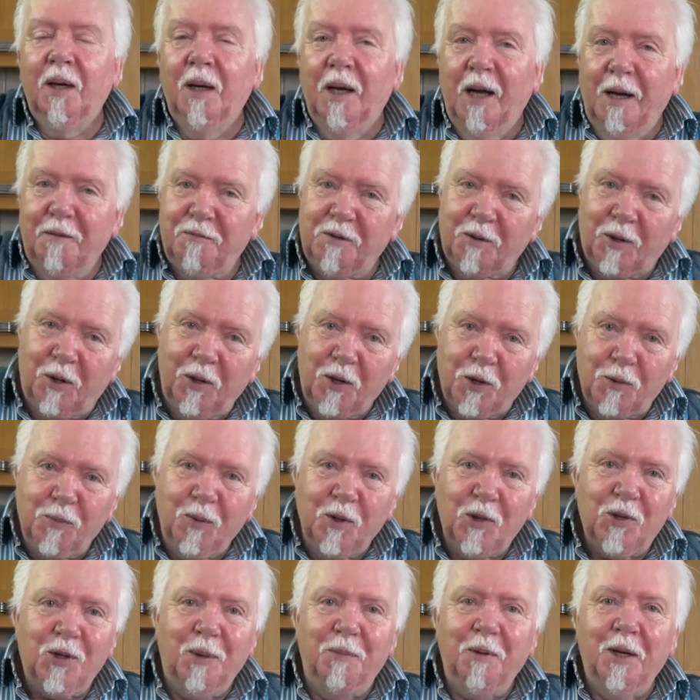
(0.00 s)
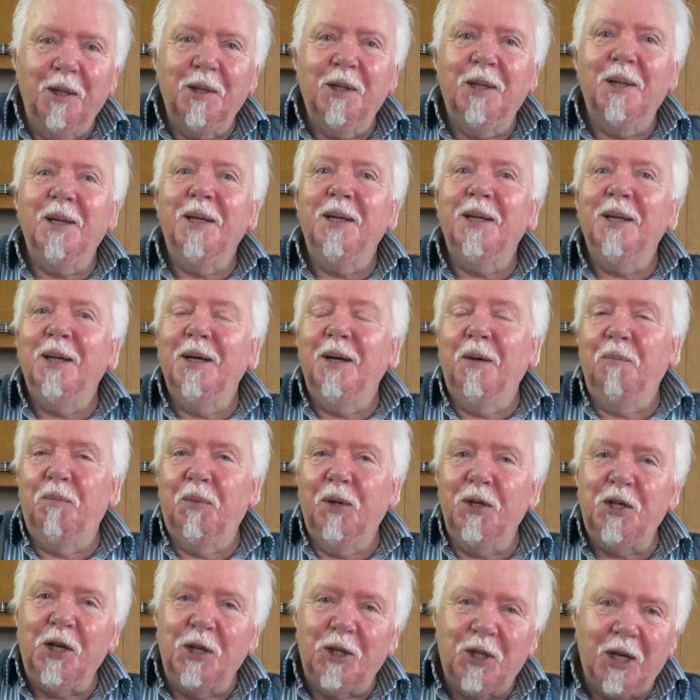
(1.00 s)
After Christmas, I made the uh,
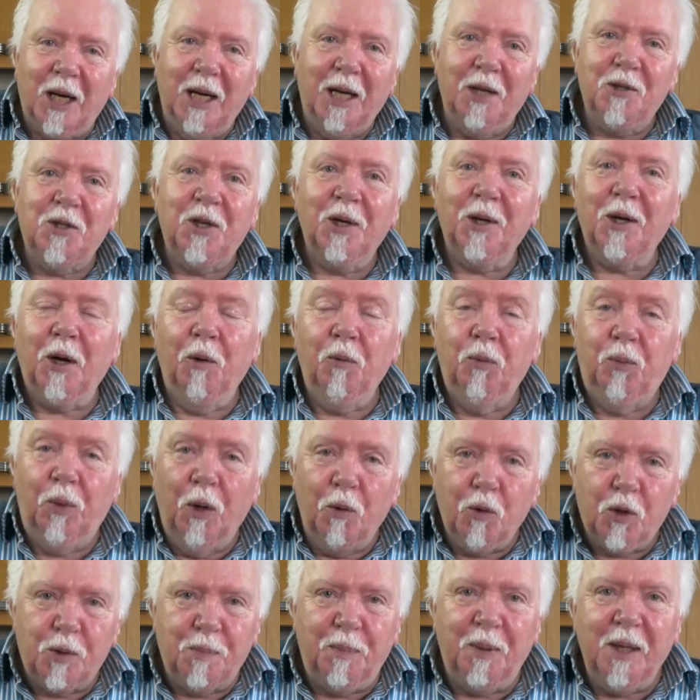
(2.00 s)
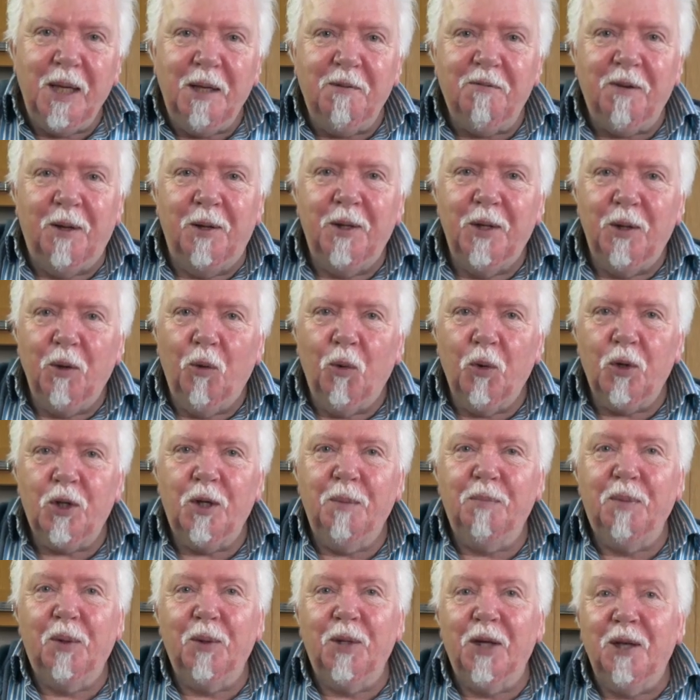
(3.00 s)
British classic roast beef and Yorkshire
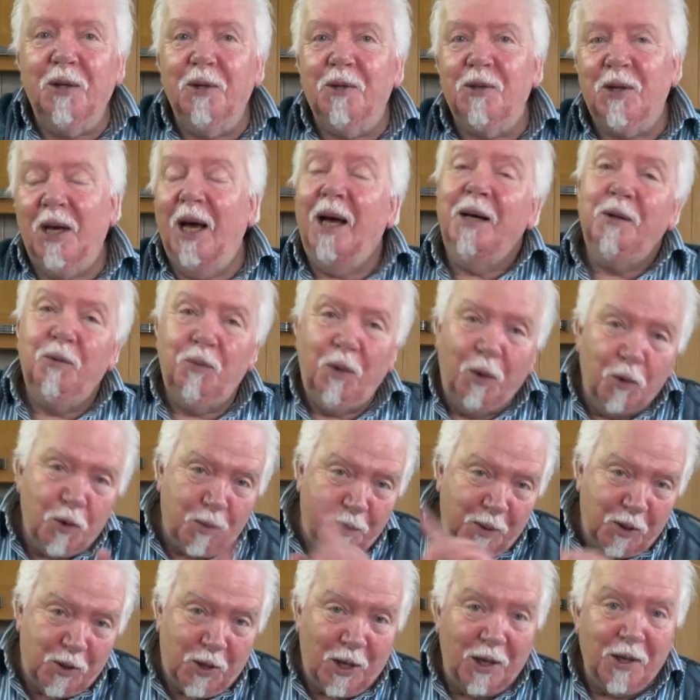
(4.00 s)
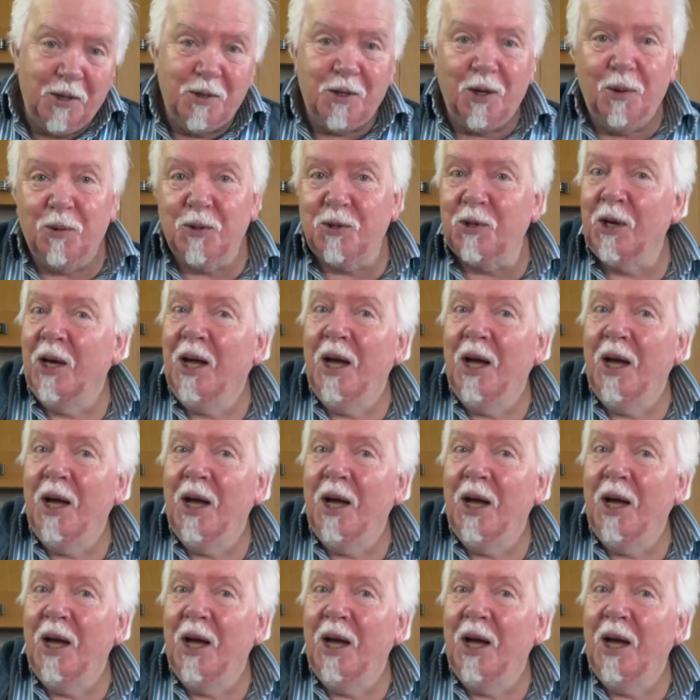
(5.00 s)
puddings and roast potatoes.